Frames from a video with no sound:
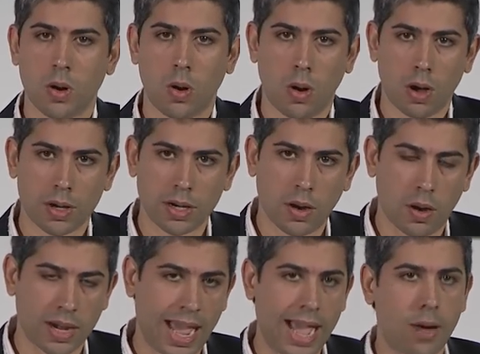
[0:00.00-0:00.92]

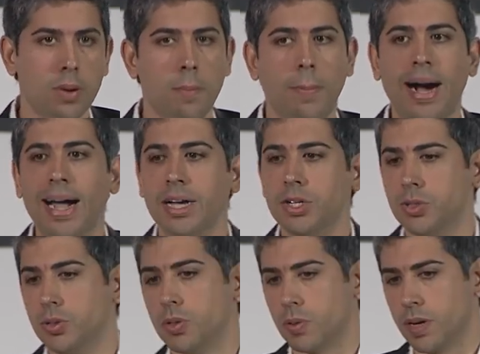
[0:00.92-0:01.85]
on how to buy
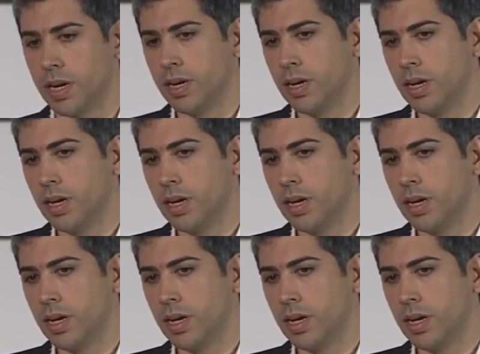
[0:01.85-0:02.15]
jewelry.